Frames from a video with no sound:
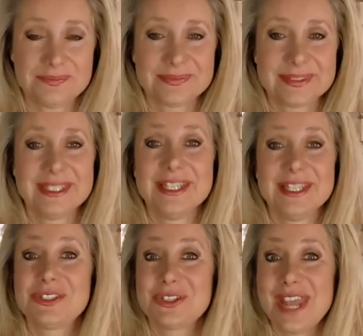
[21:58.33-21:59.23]
Mm-hmm.
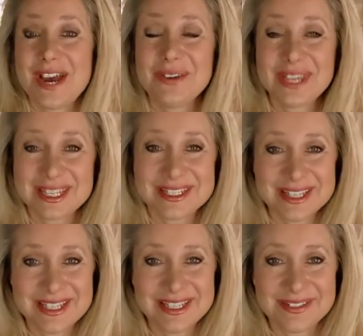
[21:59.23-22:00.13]
So now we get to
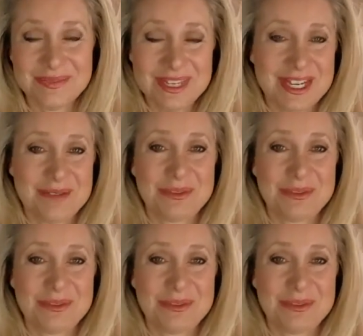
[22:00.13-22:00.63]
the meetup.